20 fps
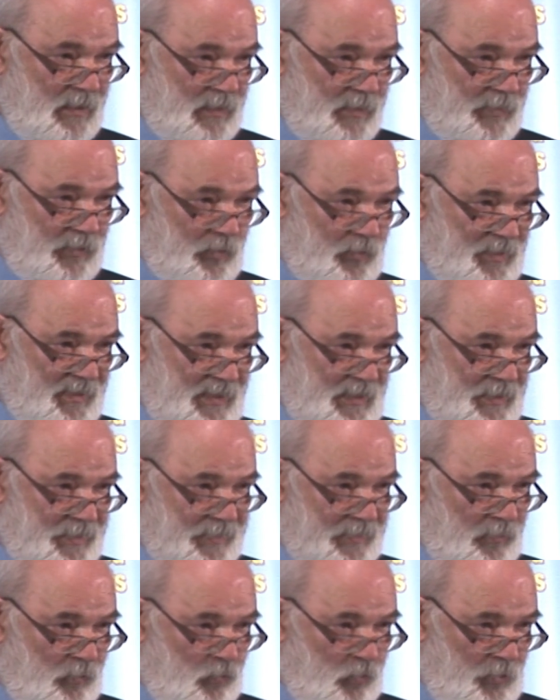You can
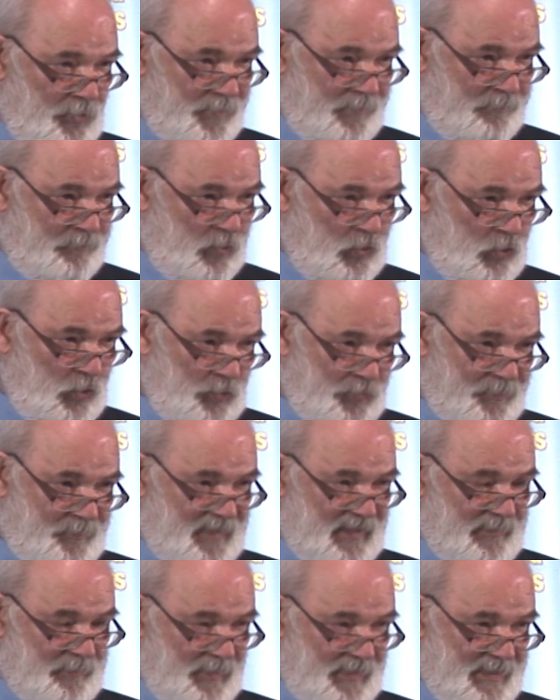ask what pulled
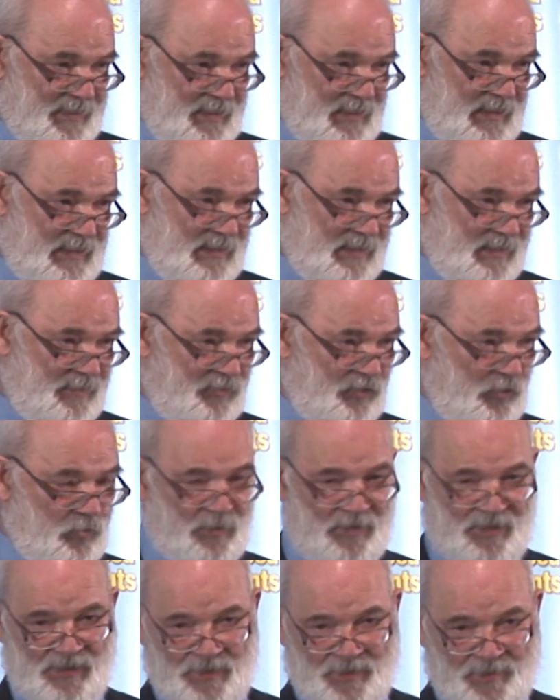people in here, and you
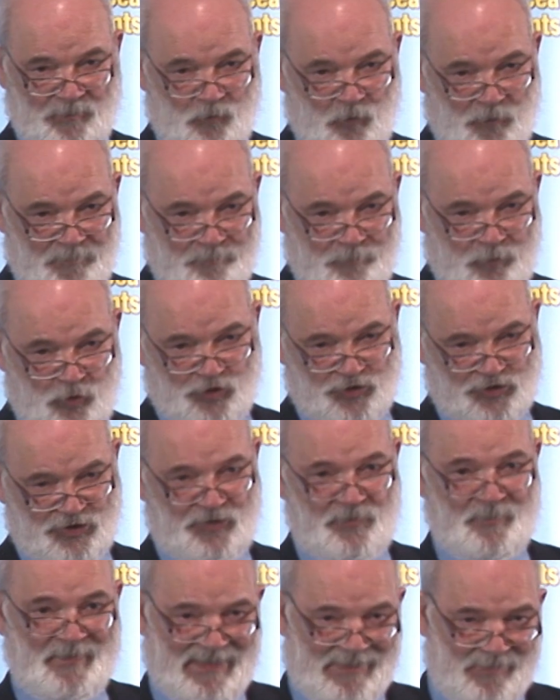can ask what pushed
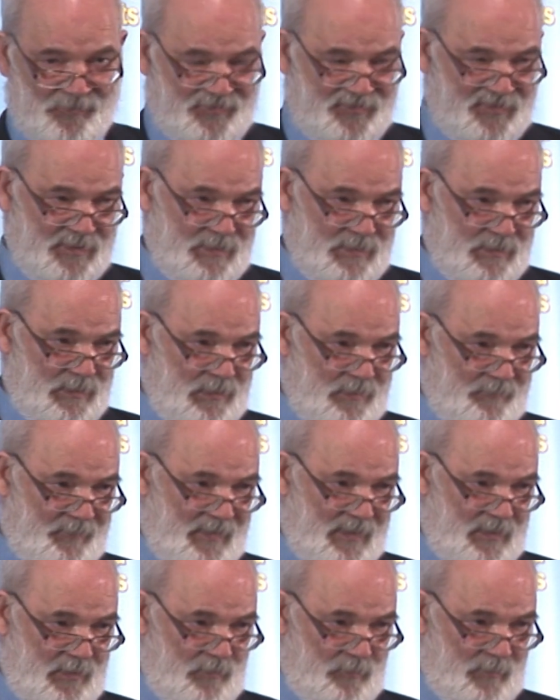them out of
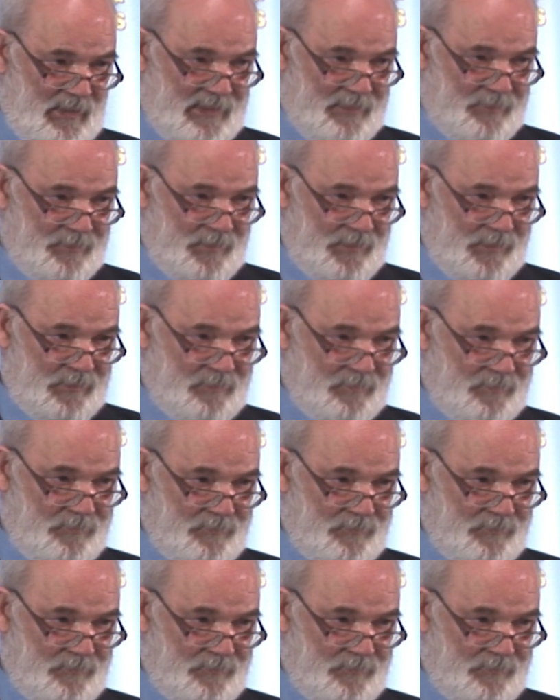their homelands.